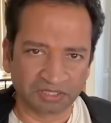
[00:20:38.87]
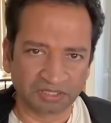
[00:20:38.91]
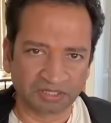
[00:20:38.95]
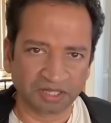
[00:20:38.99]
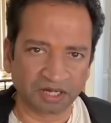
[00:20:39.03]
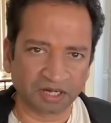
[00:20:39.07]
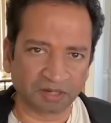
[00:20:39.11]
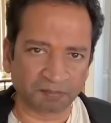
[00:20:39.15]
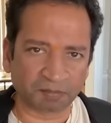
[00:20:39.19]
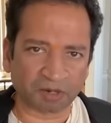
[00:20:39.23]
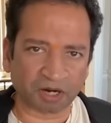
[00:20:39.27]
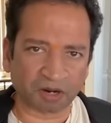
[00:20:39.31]

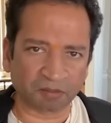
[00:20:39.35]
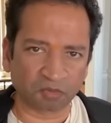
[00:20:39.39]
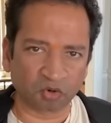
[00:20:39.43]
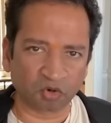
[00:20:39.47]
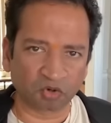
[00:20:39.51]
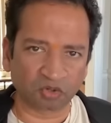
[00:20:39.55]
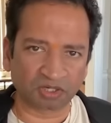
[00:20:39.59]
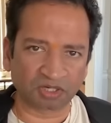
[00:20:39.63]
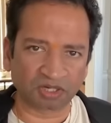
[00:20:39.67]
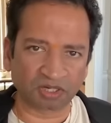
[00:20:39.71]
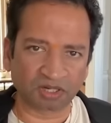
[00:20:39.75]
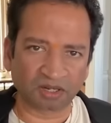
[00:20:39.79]
the
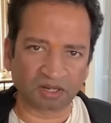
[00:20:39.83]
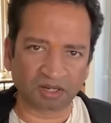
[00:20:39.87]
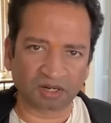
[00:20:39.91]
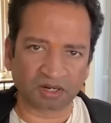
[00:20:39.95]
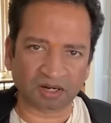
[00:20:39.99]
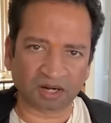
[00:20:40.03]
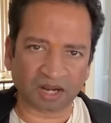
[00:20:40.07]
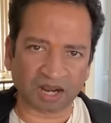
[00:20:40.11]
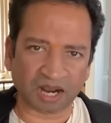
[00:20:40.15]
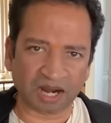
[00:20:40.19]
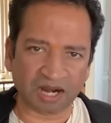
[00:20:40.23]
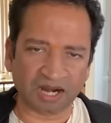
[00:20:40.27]

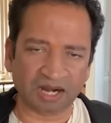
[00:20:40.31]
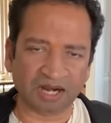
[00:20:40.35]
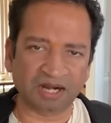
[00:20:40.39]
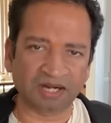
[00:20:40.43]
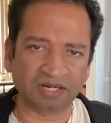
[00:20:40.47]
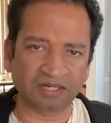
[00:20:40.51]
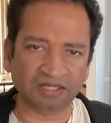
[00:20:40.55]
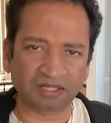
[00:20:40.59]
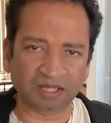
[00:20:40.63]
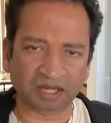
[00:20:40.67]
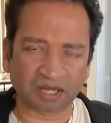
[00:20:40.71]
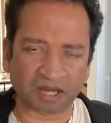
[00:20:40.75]
promoter
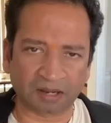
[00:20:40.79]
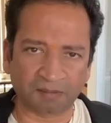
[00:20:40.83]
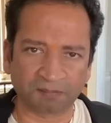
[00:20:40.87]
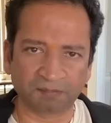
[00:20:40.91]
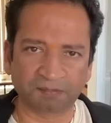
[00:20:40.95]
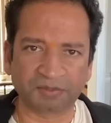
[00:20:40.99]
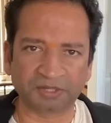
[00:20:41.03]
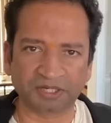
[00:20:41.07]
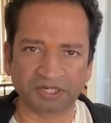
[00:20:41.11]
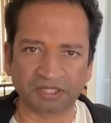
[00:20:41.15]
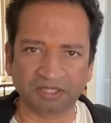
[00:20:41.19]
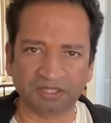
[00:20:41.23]
and the
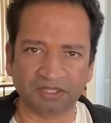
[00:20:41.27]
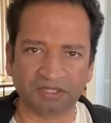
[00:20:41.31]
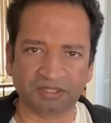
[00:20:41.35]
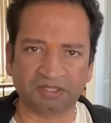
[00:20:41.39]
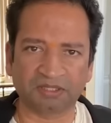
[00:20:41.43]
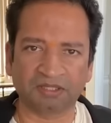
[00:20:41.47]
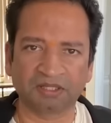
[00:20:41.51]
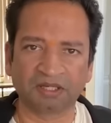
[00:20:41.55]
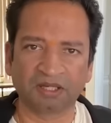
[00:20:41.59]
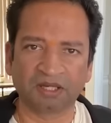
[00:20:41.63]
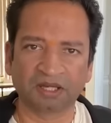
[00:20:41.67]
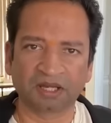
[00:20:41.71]
company,